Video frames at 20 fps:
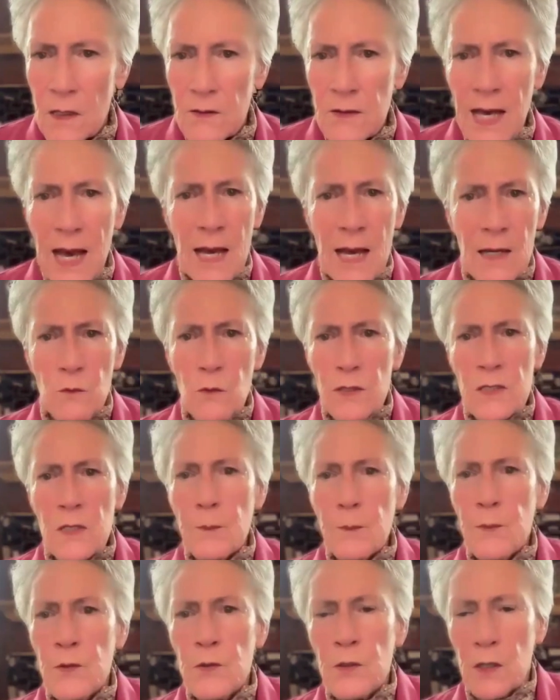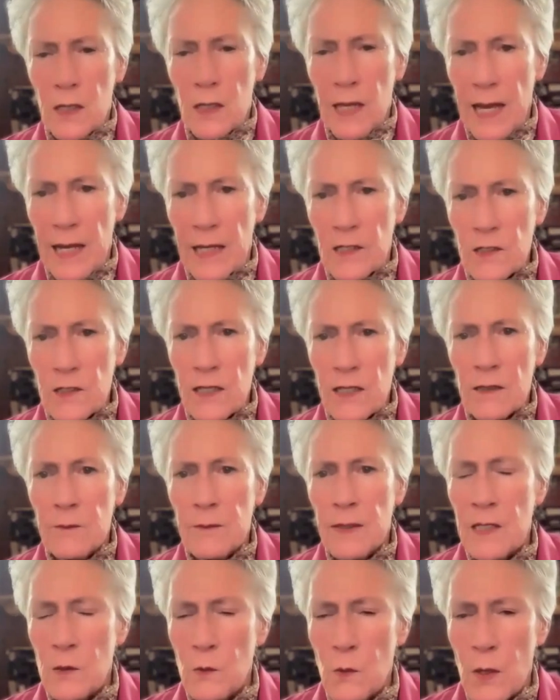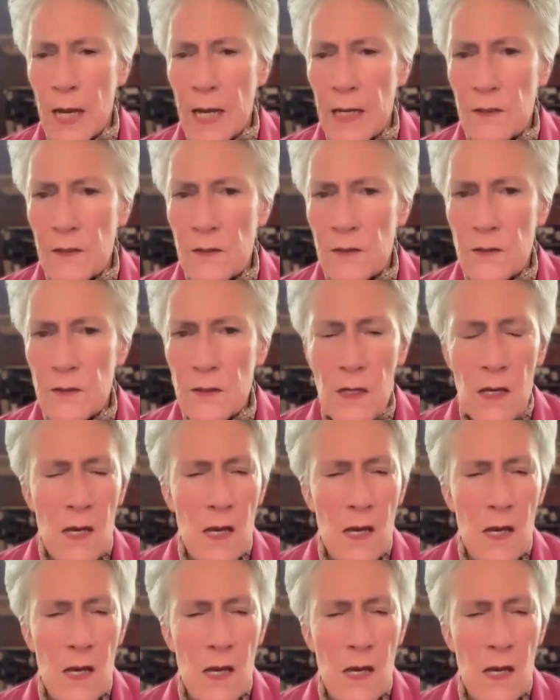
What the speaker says: That was a brutal age in many ways.